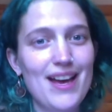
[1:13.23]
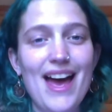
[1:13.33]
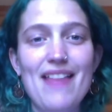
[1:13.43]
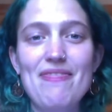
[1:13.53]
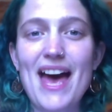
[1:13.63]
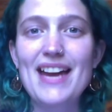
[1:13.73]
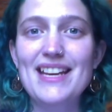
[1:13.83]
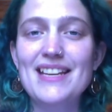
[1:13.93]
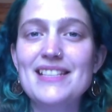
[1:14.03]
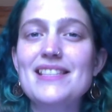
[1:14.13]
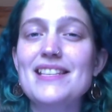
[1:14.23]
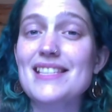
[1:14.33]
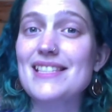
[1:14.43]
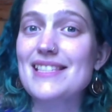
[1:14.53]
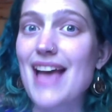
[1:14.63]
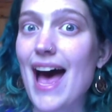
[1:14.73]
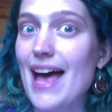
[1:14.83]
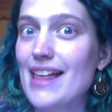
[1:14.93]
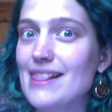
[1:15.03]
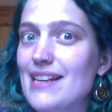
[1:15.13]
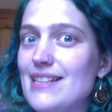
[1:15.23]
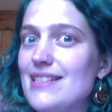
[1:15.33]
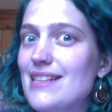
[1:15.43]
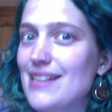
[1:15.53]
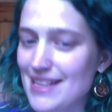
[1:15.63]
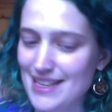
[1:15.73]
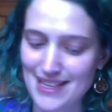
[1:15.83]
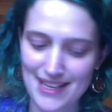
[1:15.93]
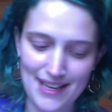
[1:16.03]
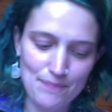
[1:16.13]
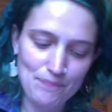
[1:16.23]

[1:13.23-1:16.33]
and that is the silent E.